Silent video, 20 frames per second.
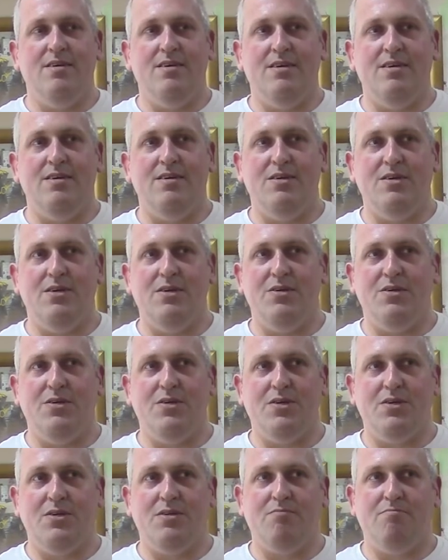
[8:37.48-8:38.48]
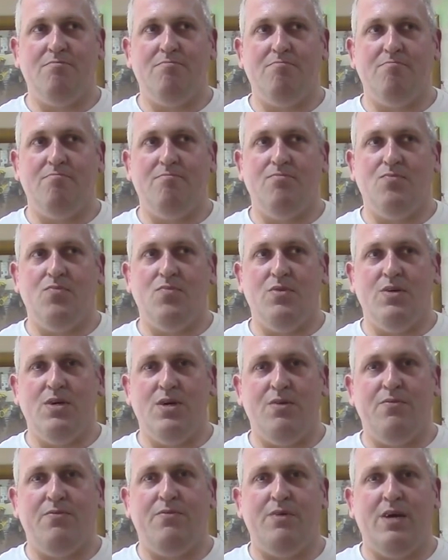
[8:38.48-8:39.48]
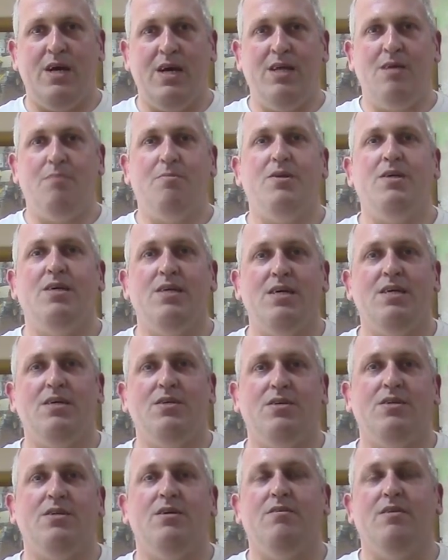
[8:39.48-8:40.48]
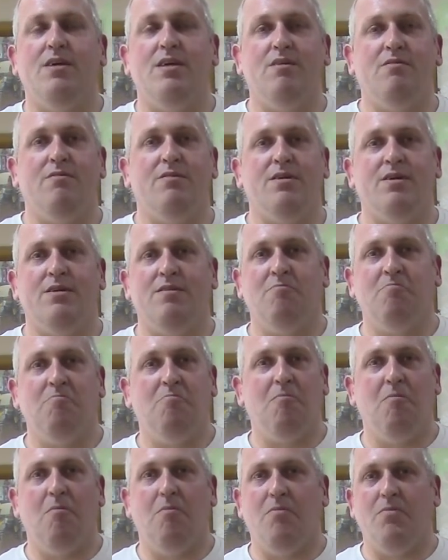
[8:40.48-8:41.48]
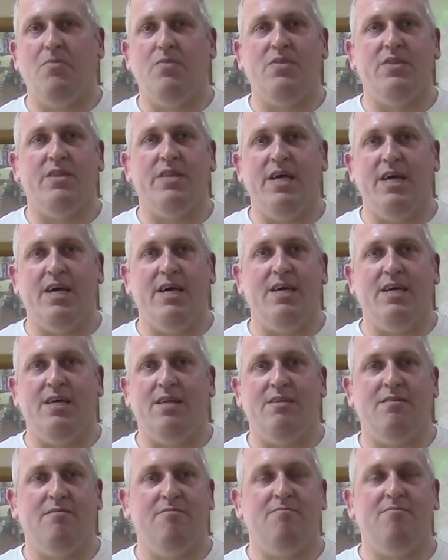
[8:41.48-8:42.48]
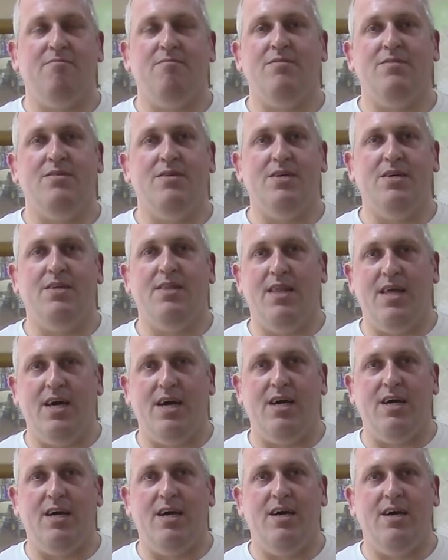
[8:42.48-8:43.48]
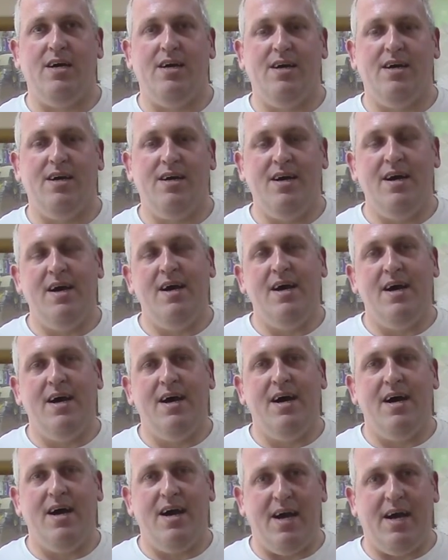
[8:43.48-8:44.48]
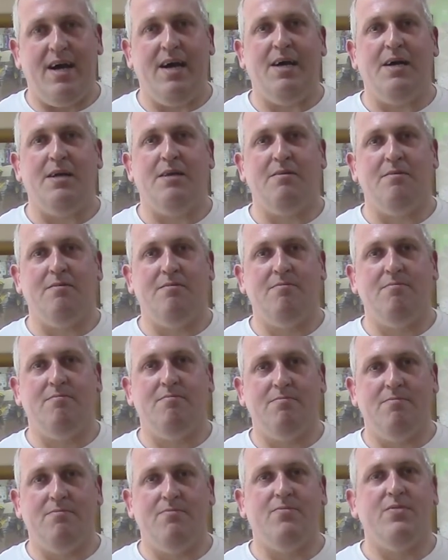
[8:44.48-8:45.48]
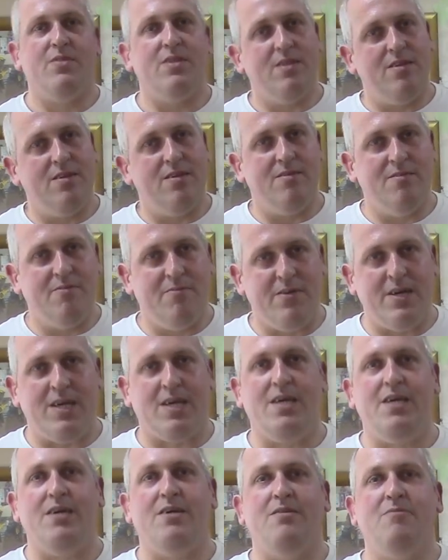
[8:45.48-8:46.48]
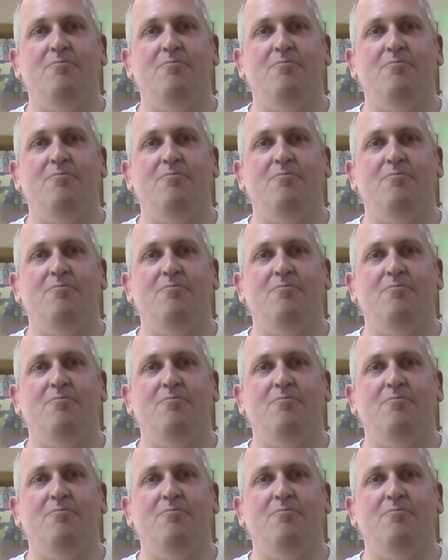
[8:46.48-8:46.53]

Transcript: you just, if anybody needs to know anything, then you're there, and thank you.